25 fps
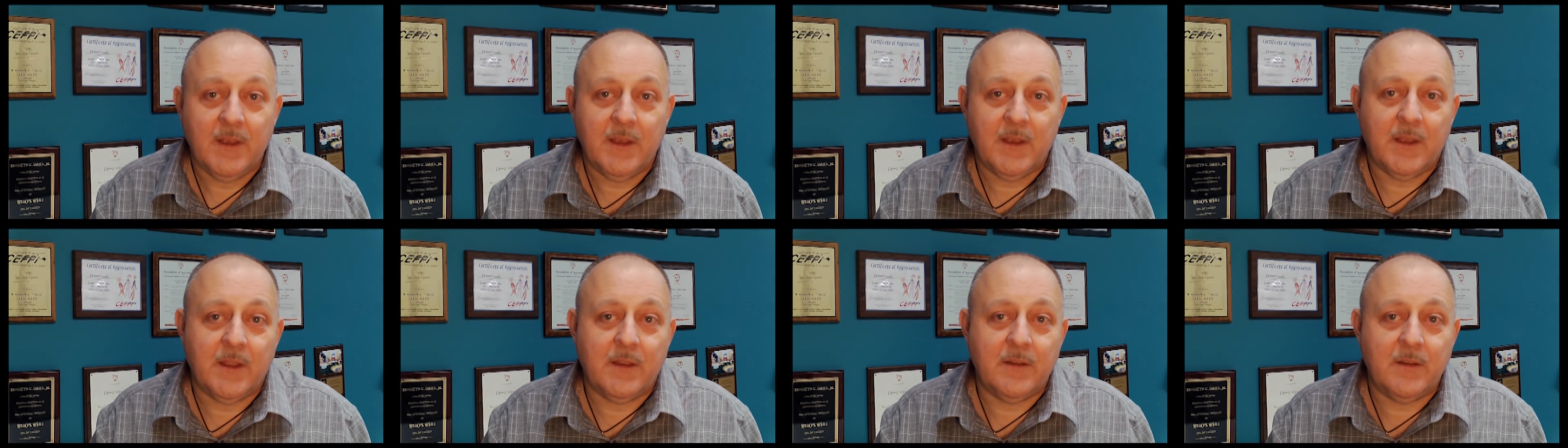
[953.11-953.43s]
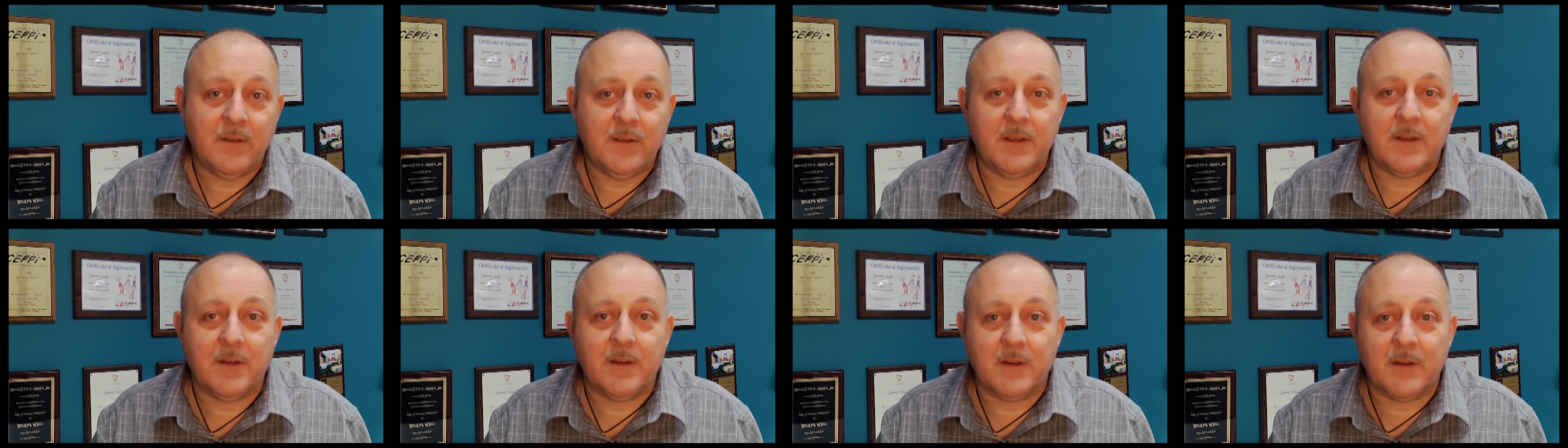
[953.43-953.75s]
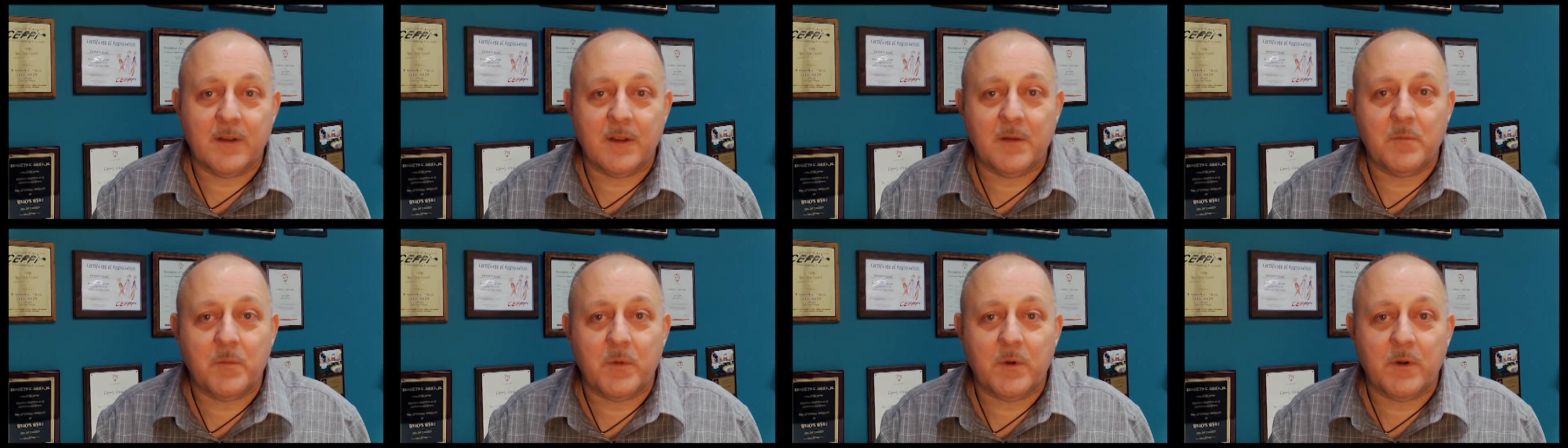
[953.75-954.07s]
and you get a
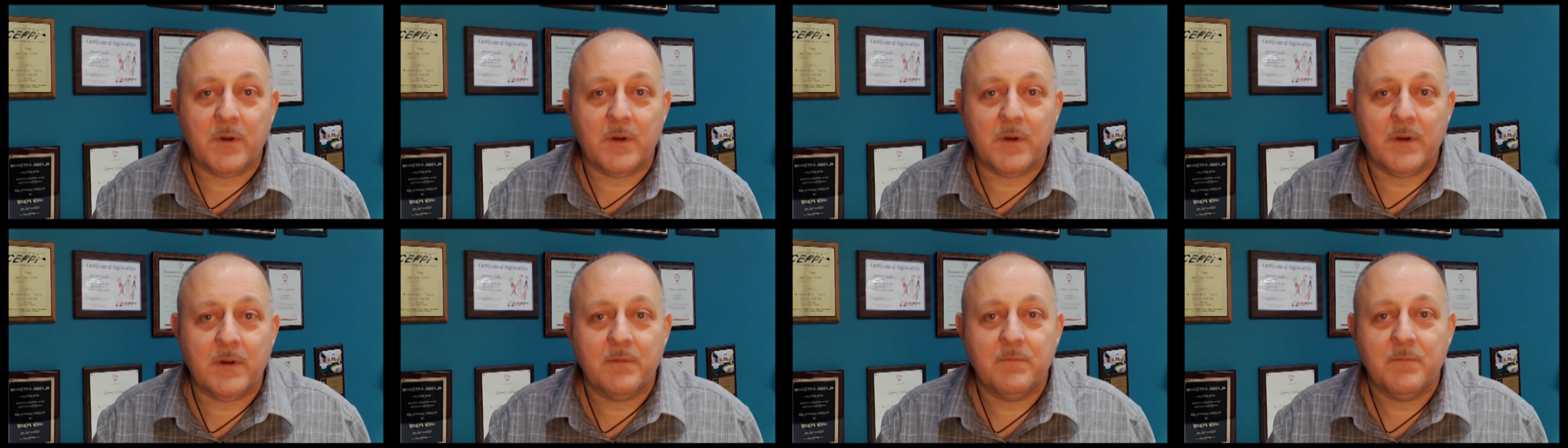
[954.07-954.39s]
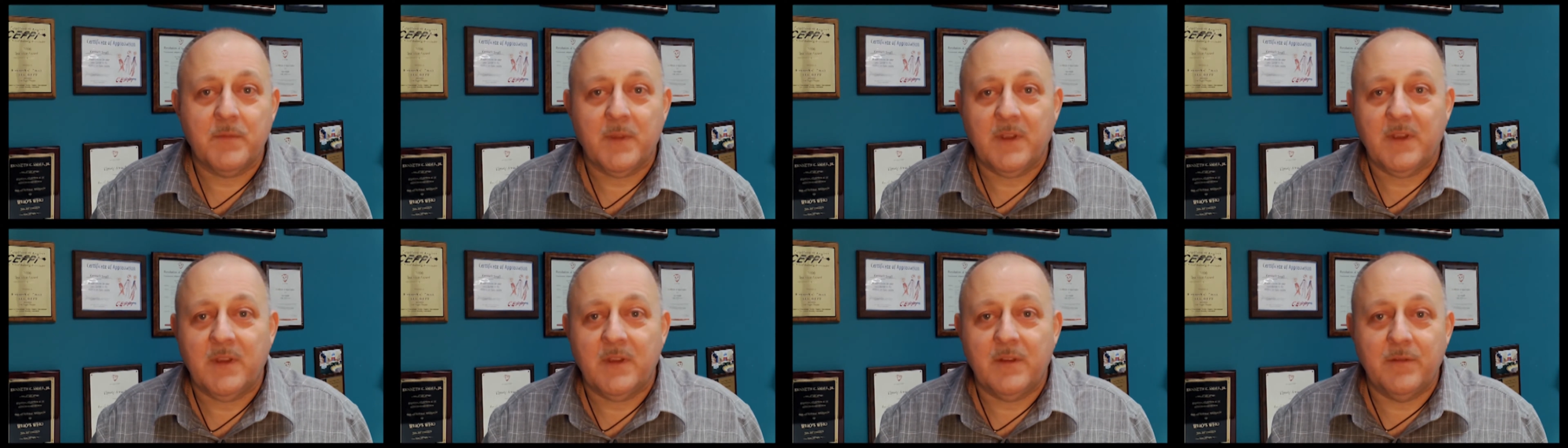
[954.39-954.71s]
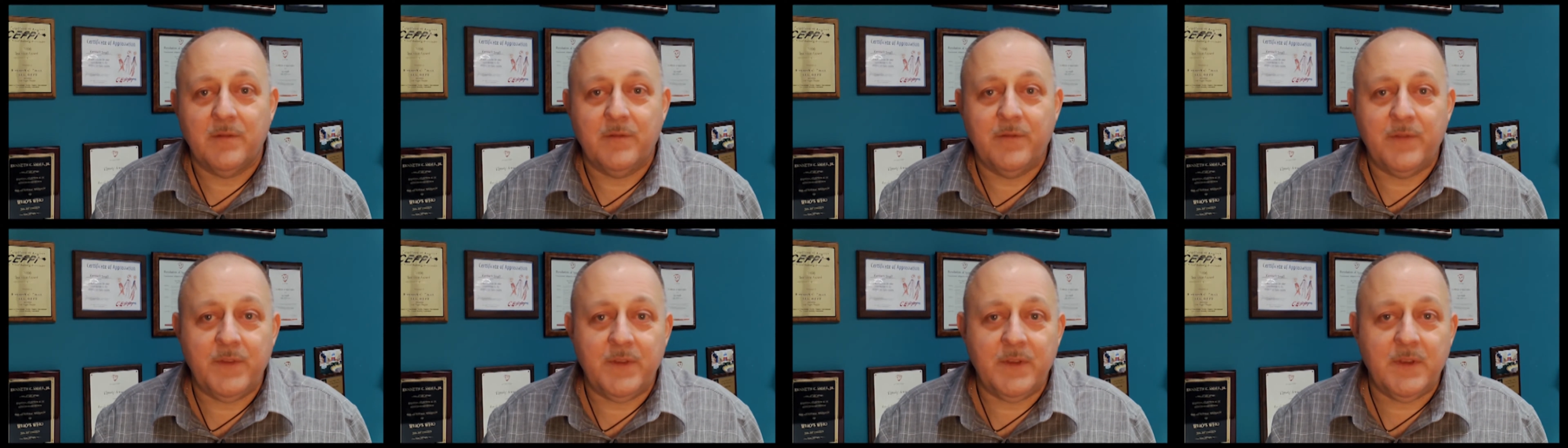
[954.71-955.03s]
number
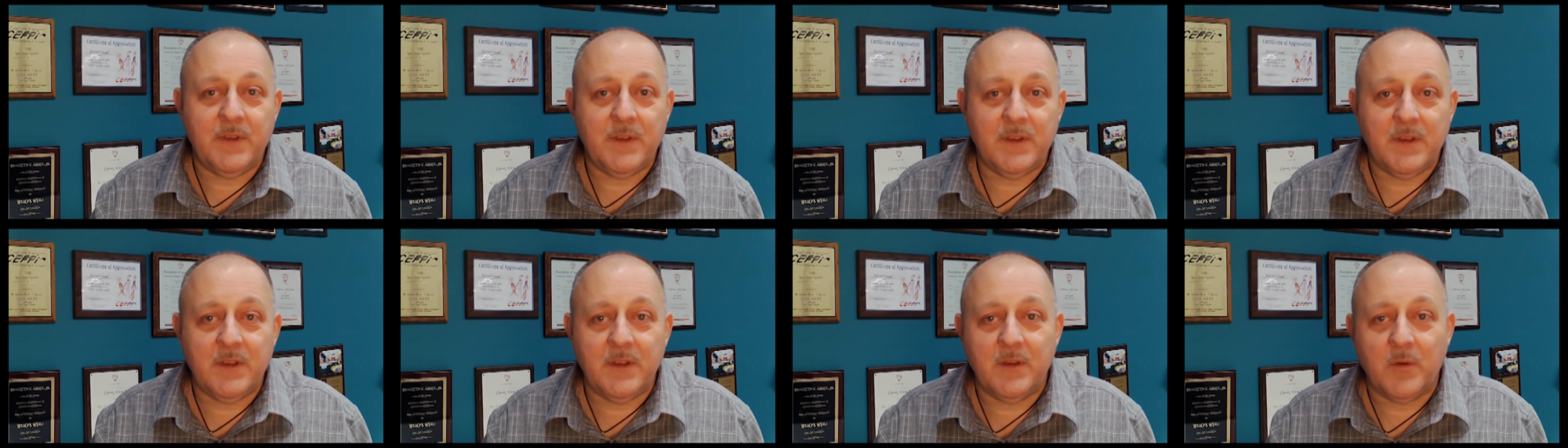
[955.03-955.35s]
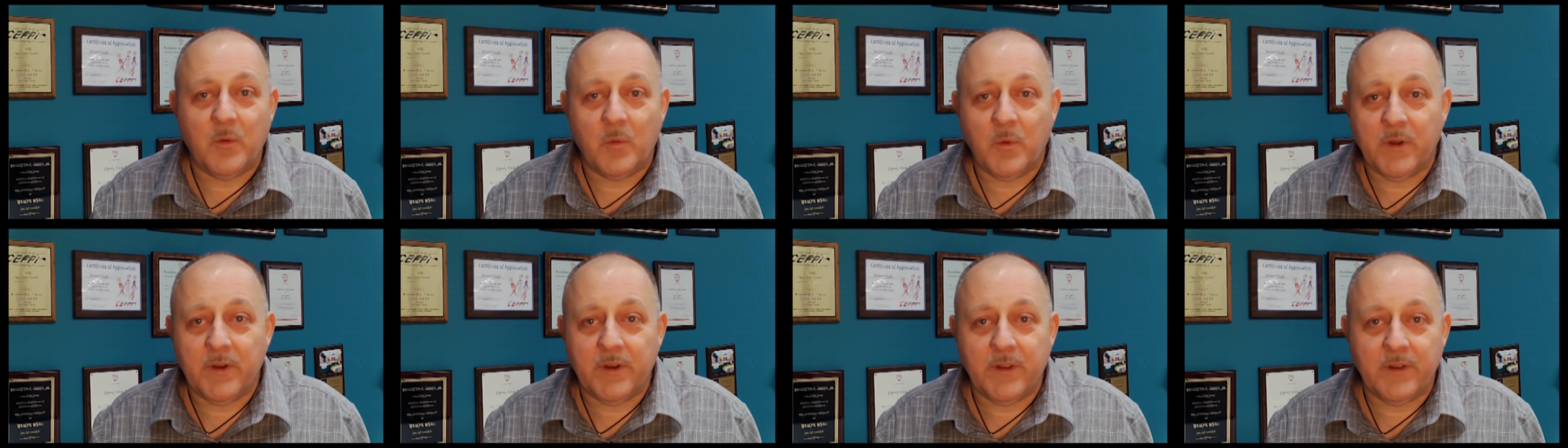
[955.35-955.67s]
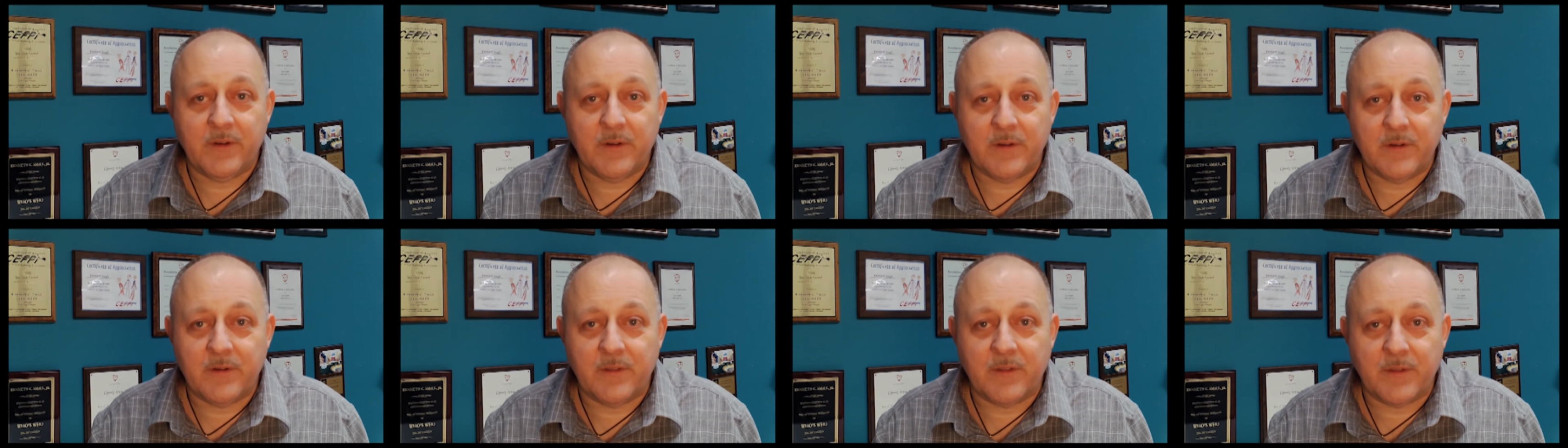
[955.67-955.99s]

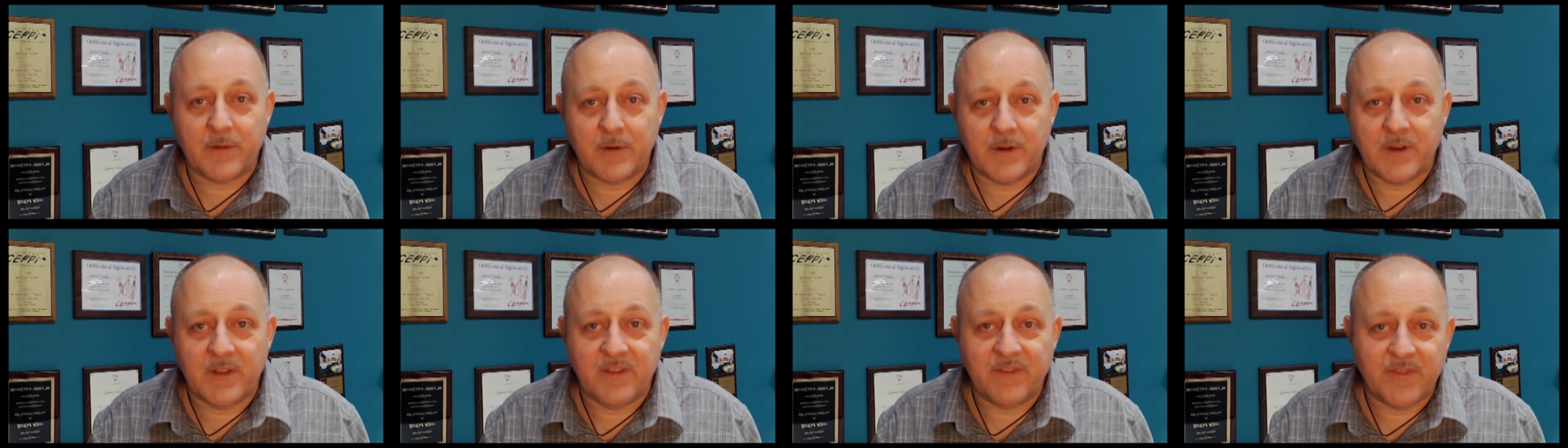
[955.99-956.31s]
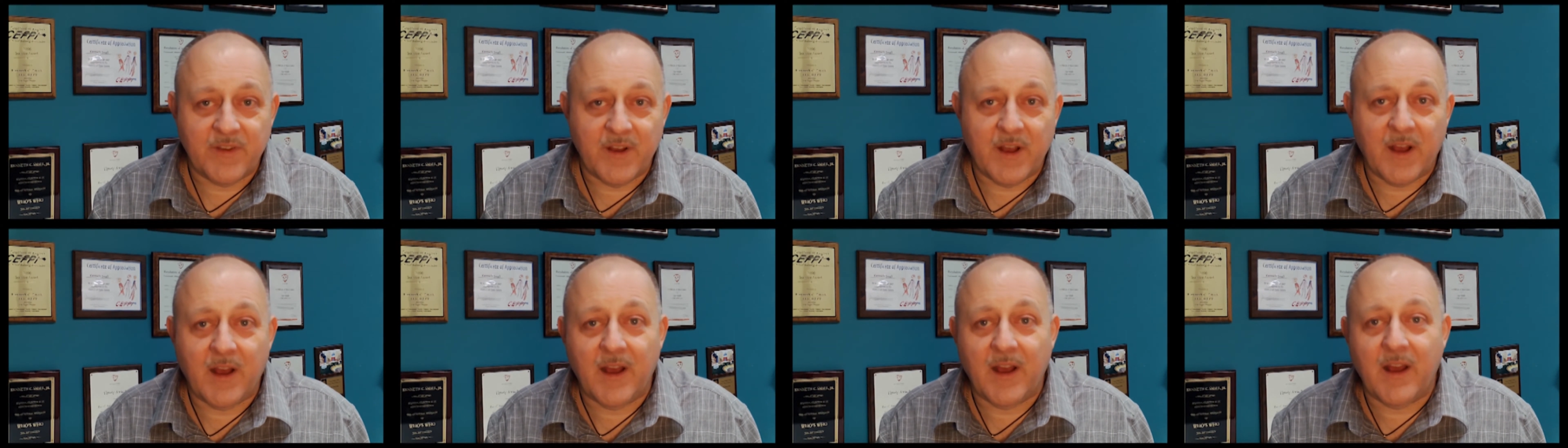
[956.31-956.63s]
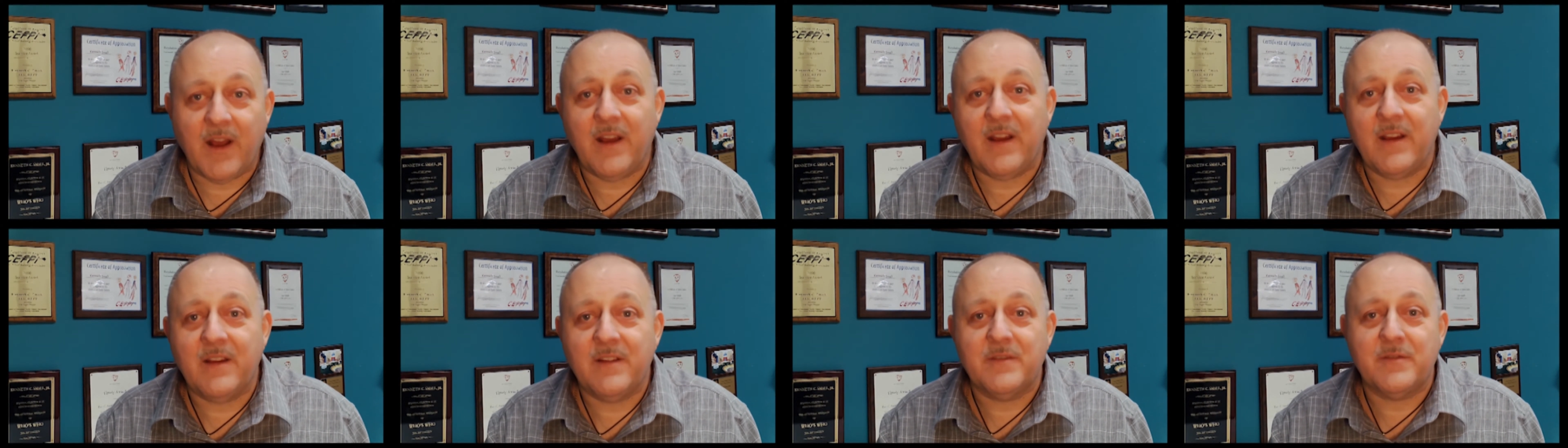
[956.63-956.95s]

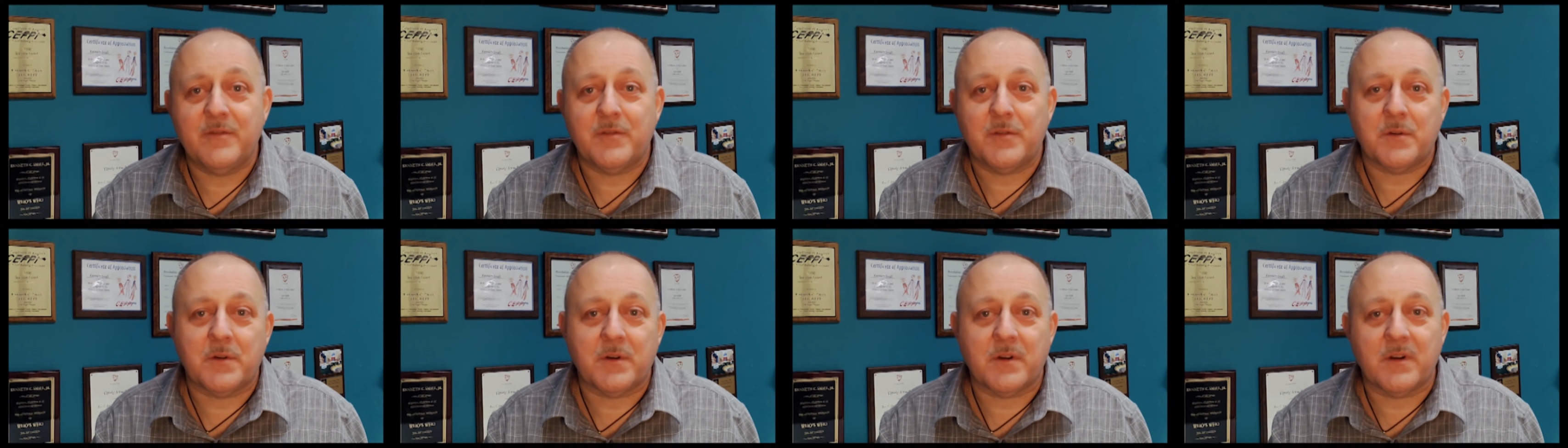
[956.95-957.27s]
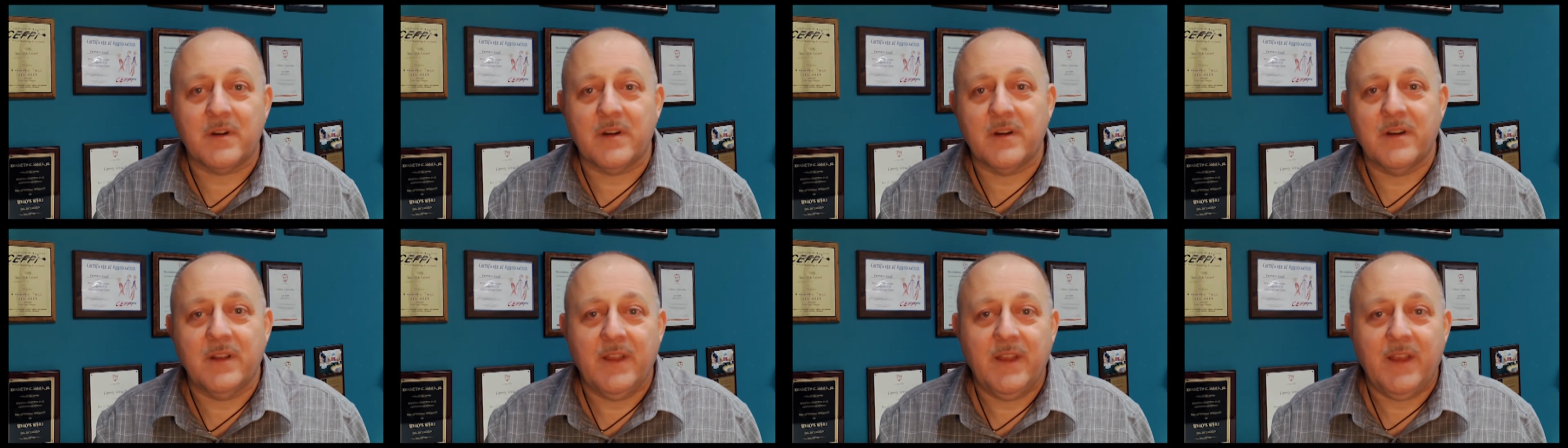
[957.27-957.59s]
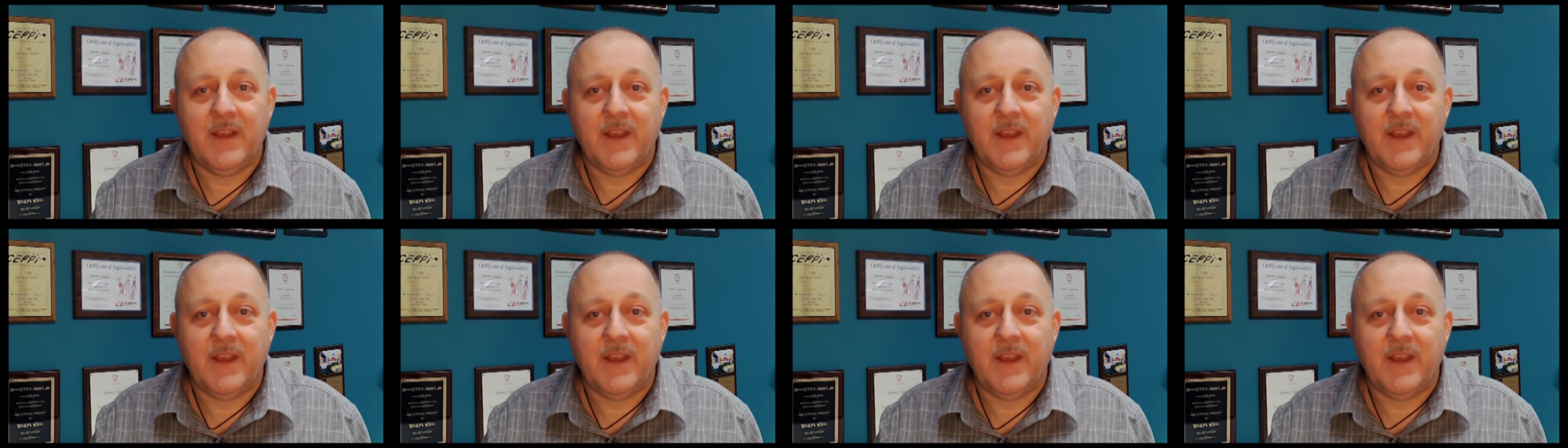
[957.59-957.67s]
V135 or